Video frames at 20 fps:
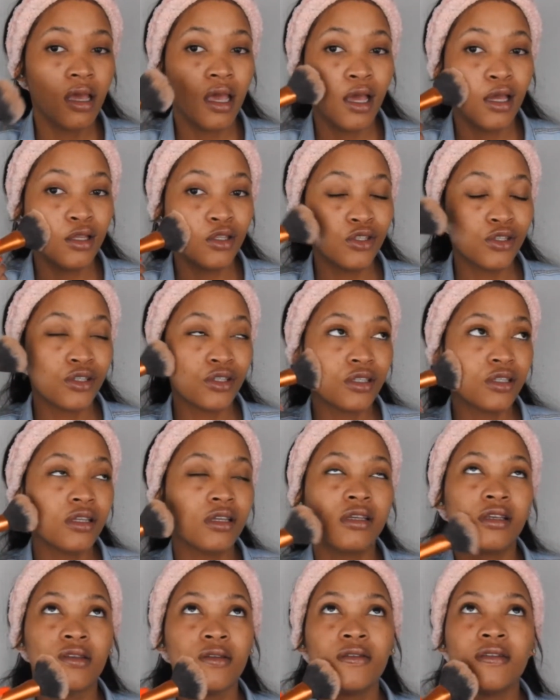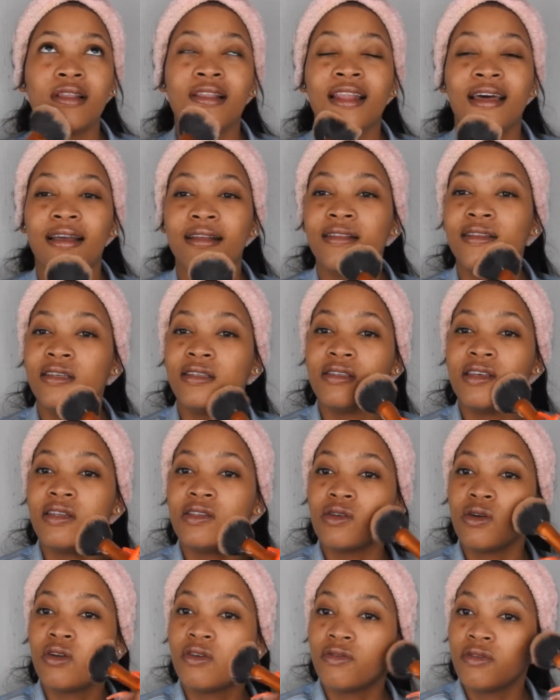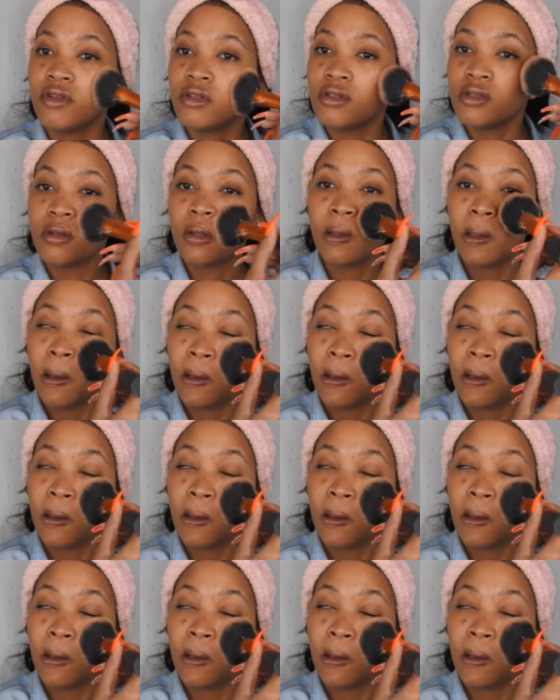And just lightly set all of this.